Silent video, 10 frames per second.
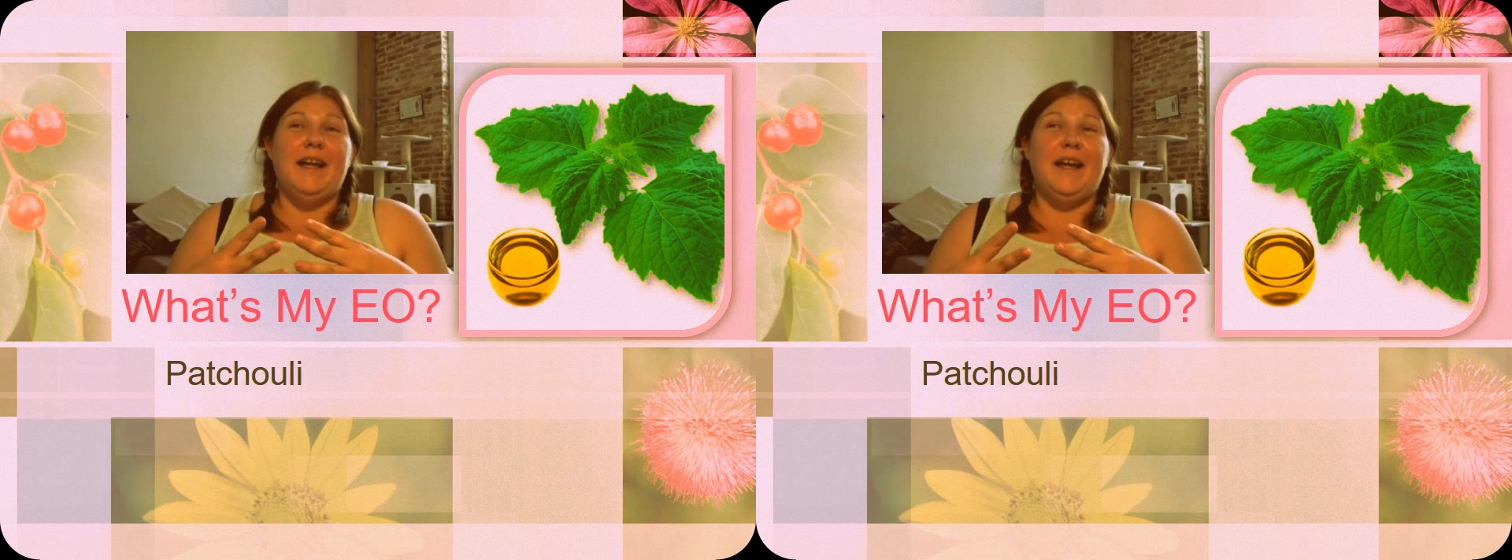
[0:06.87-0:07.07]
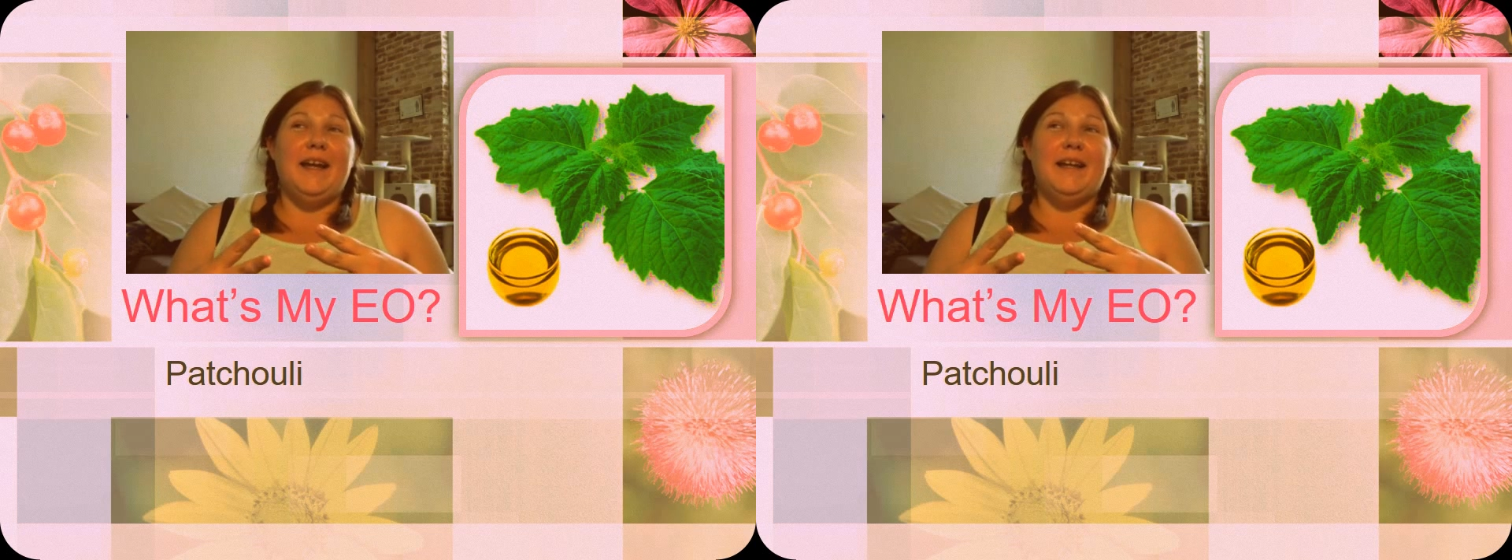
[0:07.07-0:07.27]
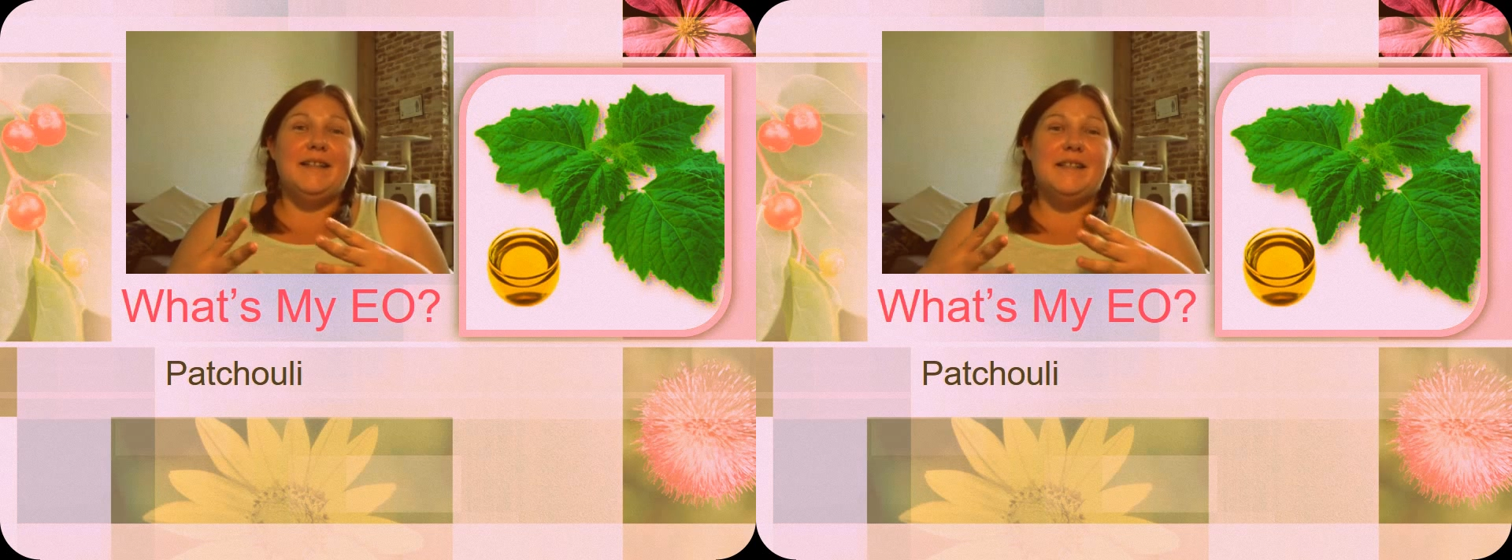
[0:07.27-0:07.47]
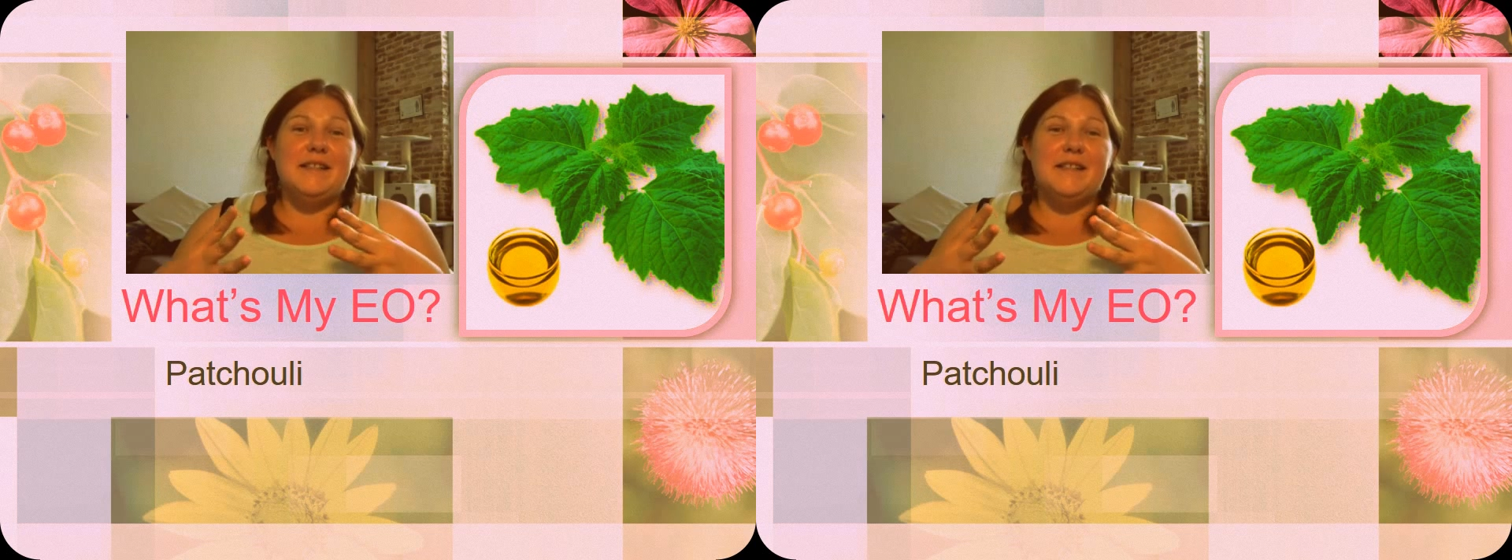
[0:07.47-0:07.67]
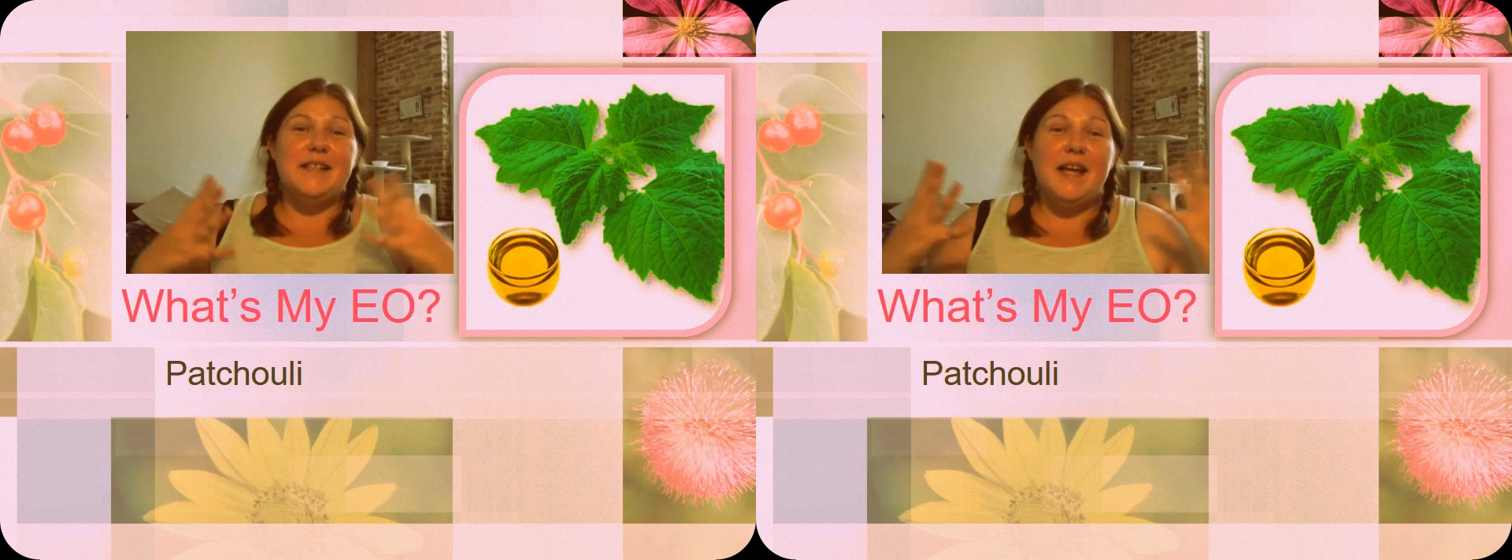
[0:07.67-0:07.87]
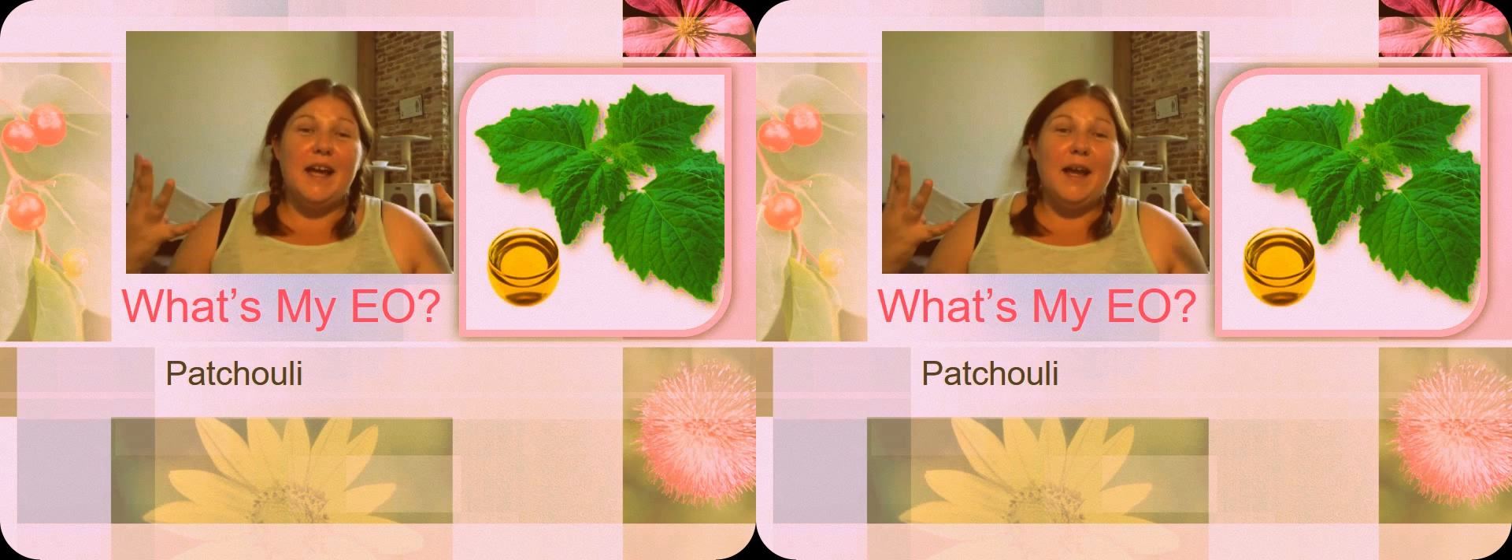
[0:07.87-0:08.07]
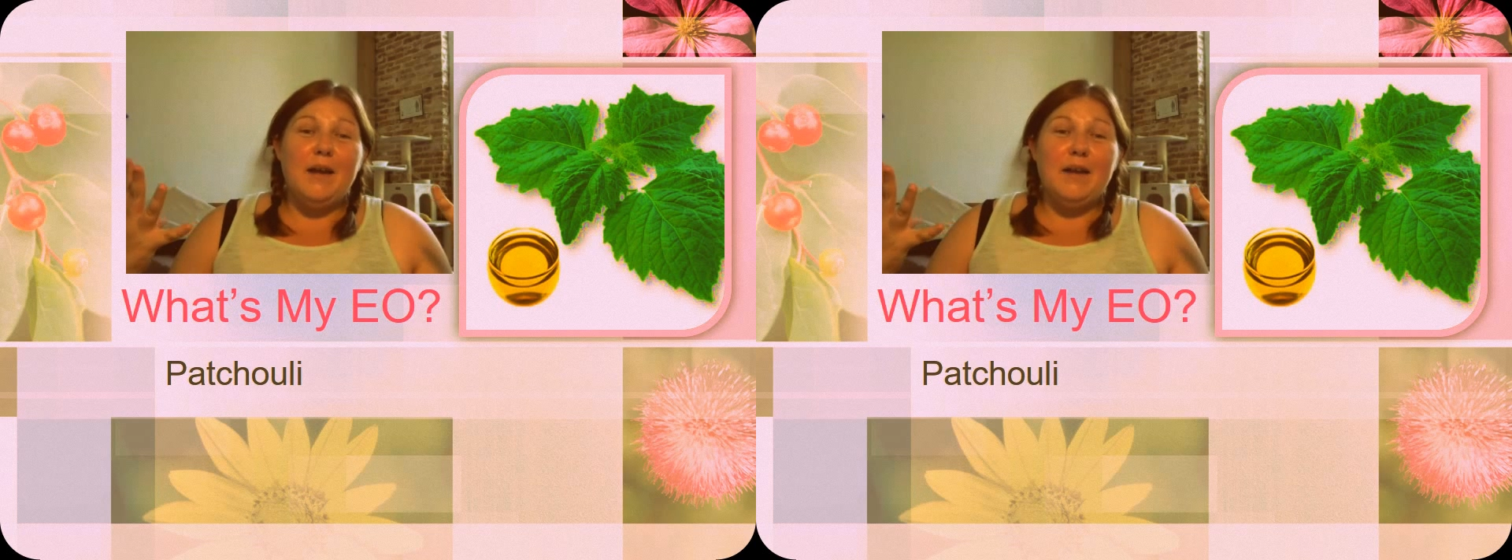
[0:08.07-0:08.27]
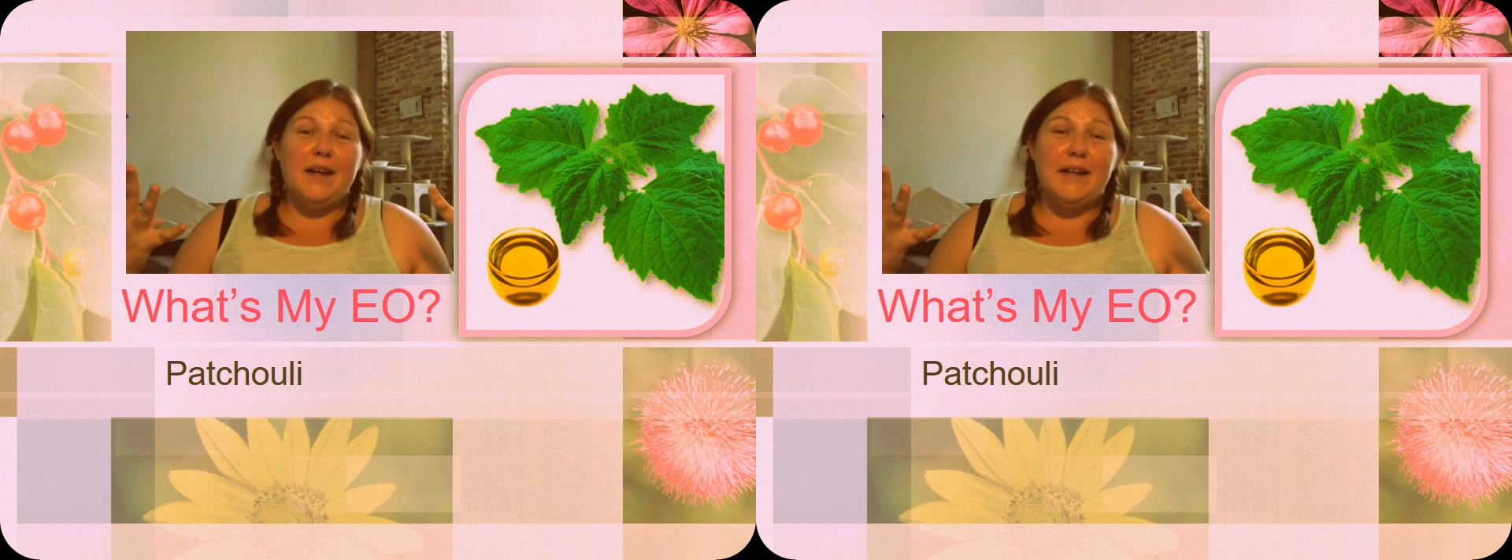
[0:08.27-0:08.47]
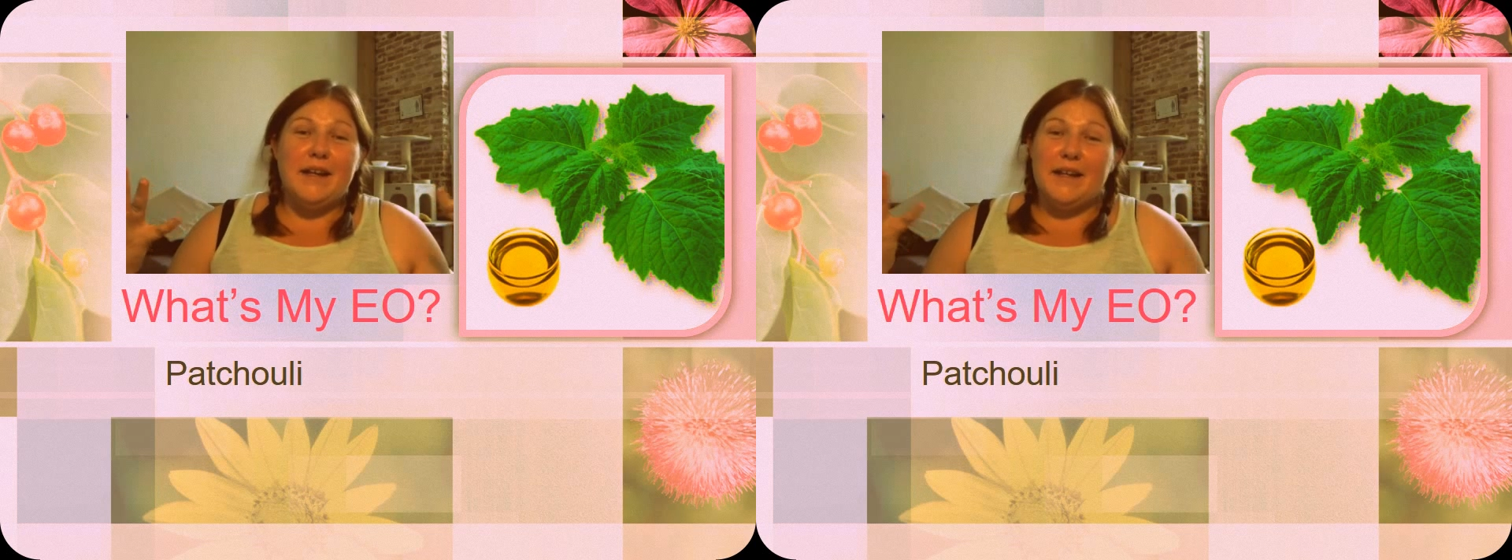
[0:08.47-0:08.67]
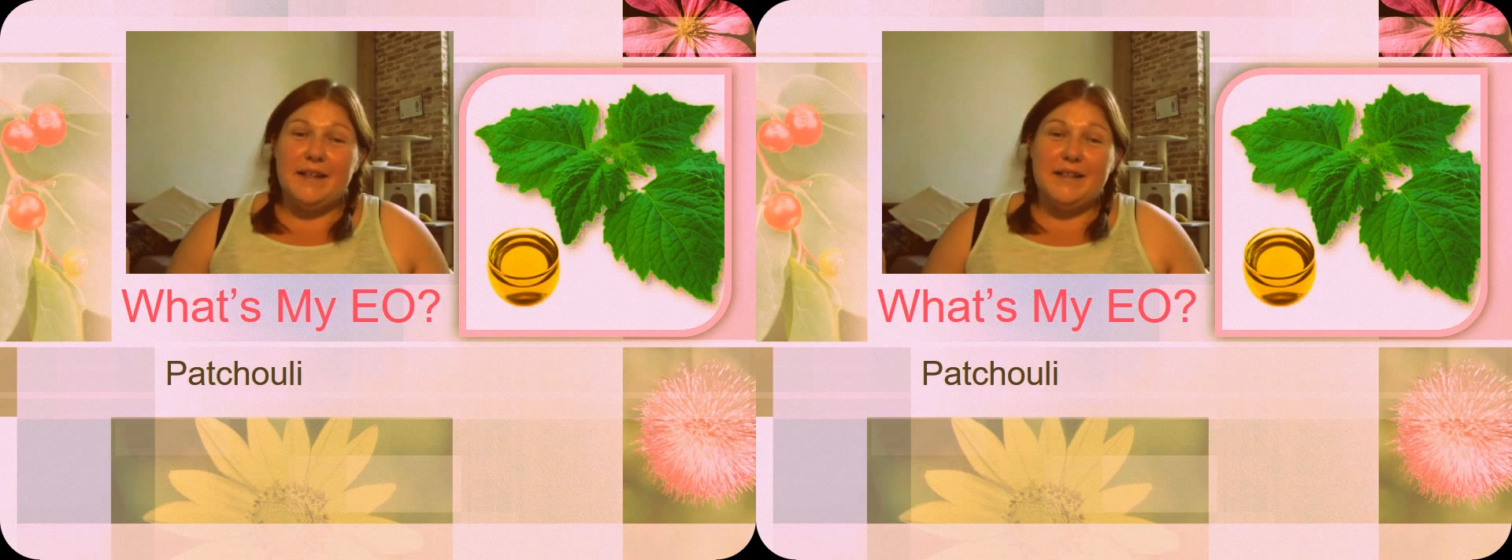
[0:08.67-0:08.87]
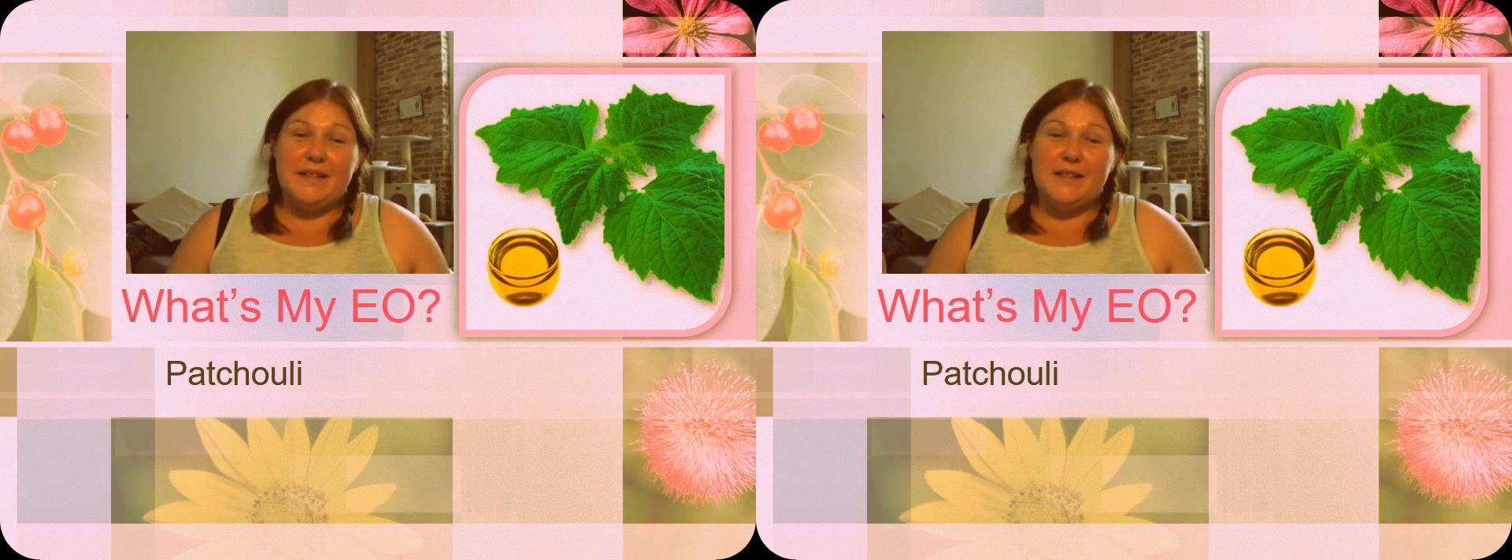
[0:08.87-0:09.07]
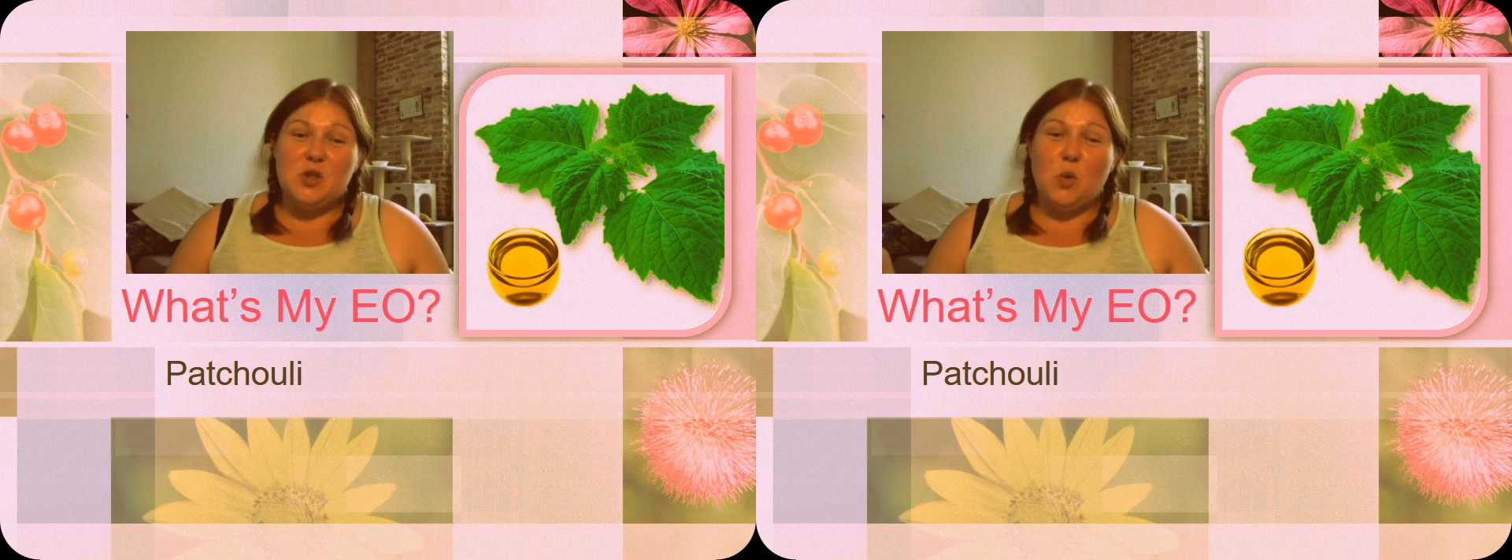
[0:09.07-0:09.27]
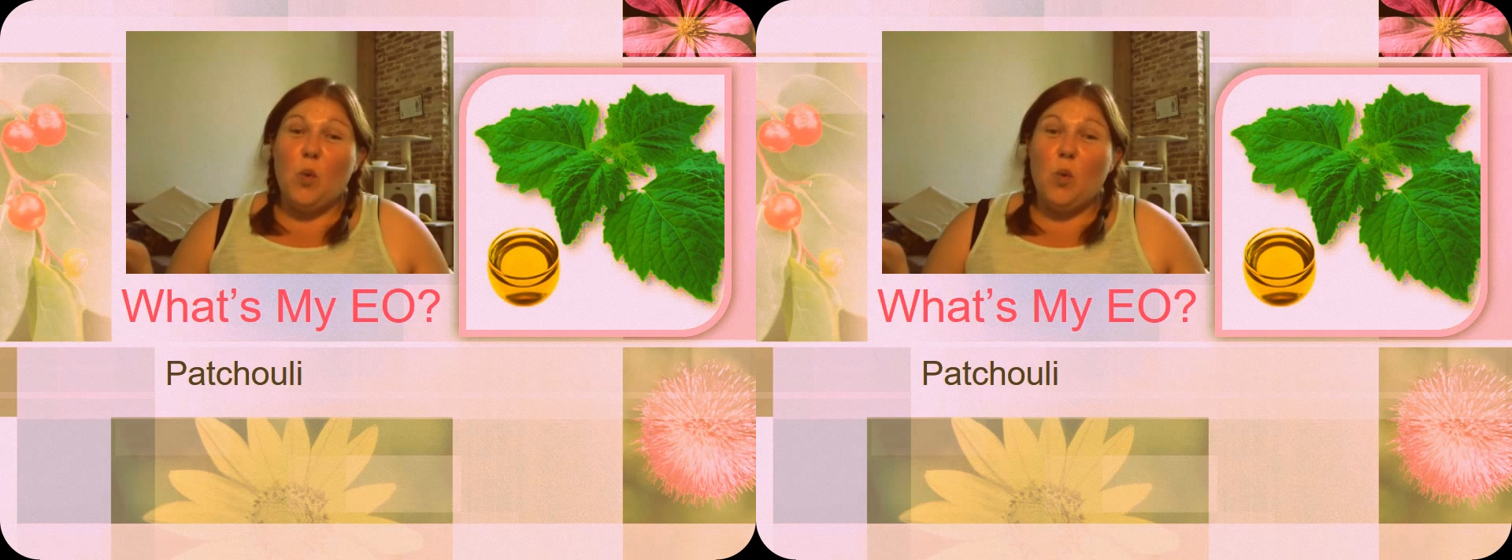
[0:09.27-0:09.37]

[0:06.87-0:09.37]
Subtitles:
And today it is